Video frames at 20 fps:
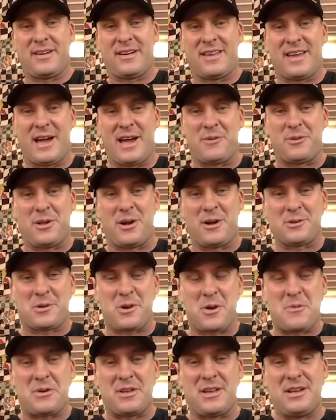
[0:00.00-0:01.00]
going to have a long
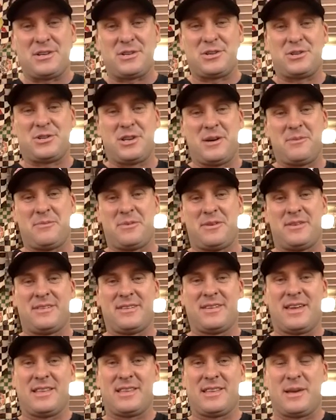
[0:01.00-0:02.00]
term relationship
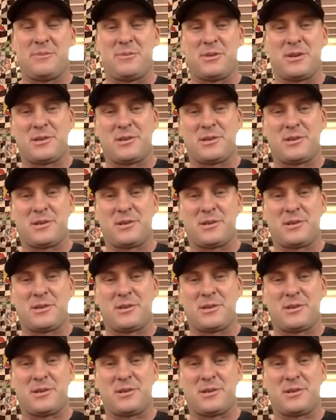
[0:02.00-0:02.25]
and get them